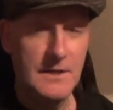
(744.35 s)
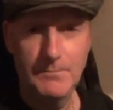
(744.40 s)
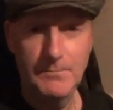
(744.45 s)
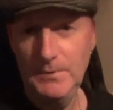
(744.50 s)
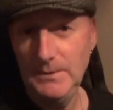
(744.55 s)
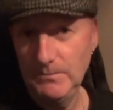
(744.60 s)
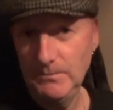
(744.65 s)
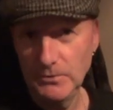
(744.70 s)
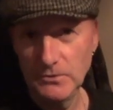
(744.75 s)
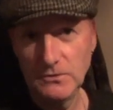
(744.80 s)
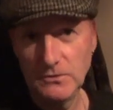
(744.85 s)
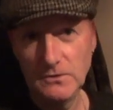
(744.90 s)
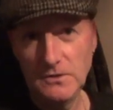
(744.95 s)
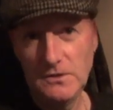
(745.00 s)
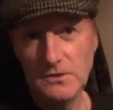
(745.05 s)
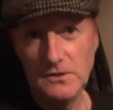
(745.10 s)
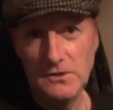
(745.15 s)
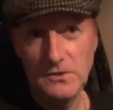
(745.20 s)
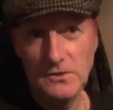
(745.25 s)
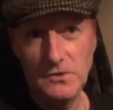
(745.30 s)
and people
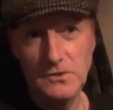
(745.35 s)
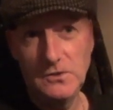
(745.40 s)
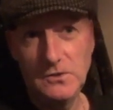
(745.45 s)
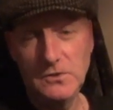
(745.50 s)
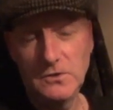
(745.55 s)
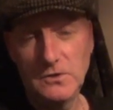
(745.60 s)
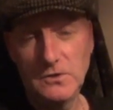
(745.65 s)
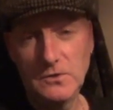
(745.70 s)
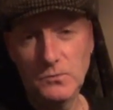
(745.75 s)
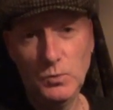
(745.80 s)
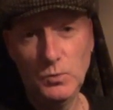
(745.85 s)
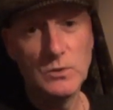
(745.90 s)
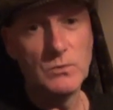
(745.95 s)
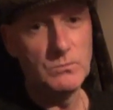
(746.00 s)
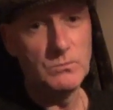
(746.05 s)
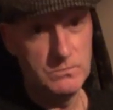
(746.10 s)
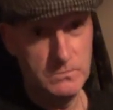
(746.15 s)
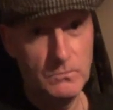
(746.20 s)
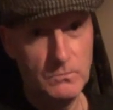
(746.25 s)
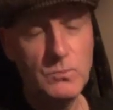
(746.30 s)

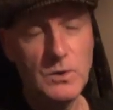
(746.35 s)
will